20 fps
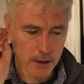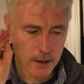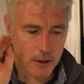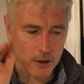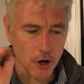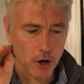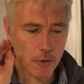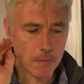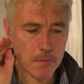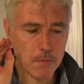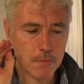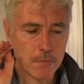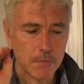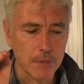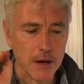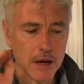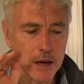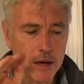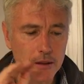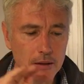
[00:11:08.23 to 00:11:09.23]

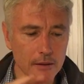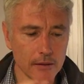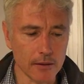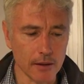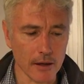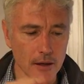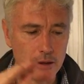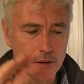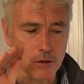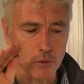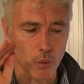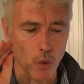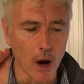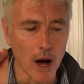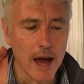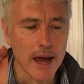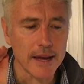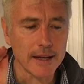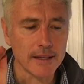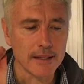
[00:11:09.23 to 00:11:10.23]
Carpet is
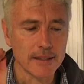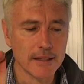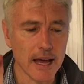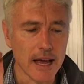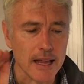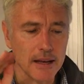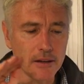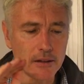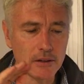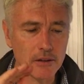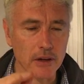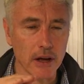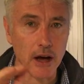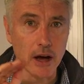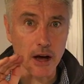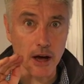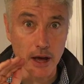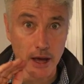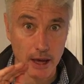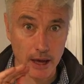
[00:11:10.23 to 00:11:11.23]
white and
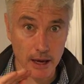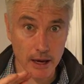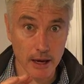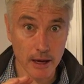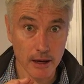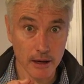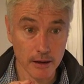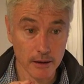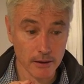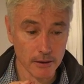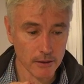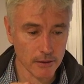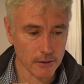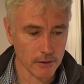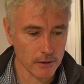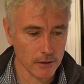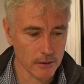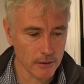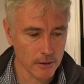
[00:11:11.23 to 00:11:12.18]
our ale.